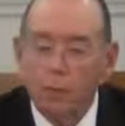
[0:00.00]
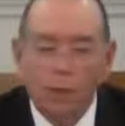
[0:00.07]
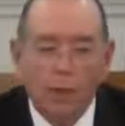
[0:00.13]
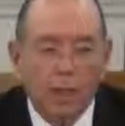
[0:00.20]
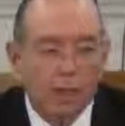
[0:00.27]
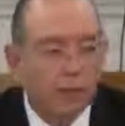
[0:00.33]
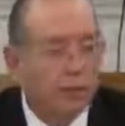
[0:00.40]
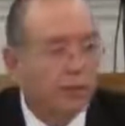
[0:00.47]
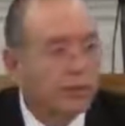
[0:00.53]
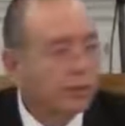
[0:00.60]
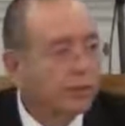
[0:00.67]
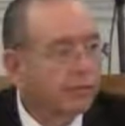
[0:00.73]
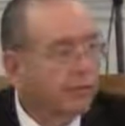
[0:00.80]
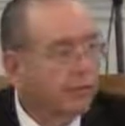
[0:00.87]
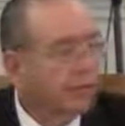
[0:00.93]
while
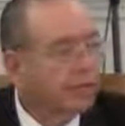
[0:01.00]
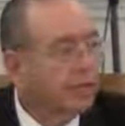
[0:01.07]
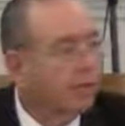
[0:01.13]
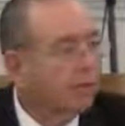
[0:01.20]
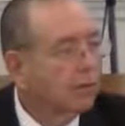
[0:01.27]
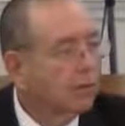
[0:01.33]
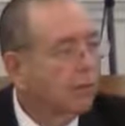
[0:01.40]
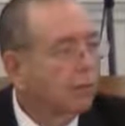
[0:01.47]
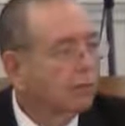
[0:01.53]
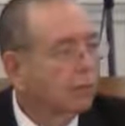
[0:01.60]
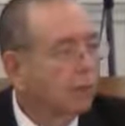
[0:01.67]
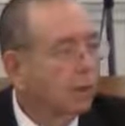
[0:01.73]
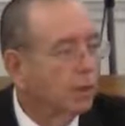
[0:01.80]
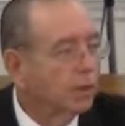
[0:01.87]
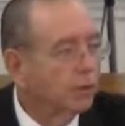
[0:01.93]
others affect our loved
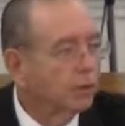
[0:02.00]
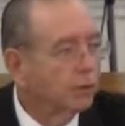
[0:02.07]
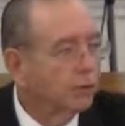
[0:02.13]
ones.